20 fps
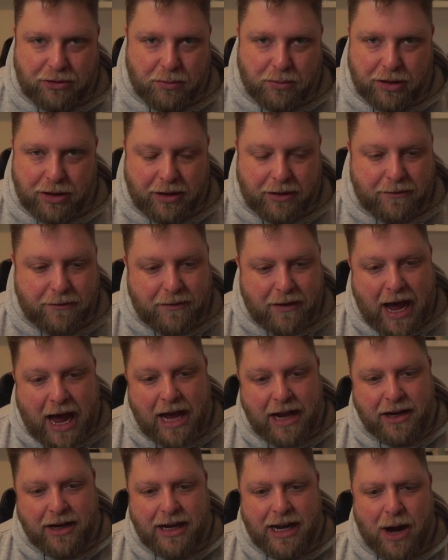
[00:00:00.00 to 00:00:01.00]
to work
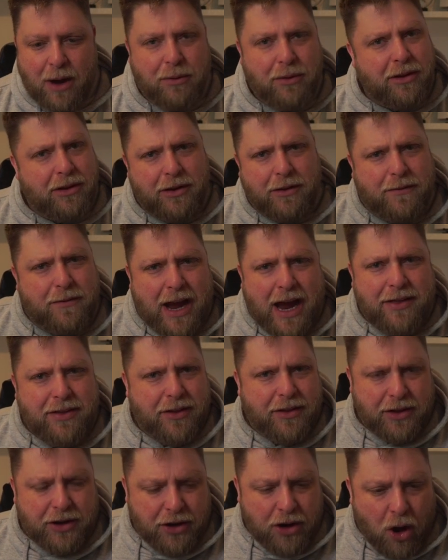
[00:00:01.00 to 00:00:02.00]
fine and now you find
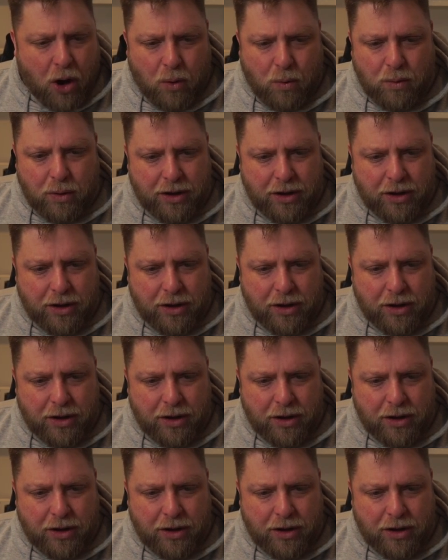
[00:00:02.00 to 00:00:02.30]
that they're not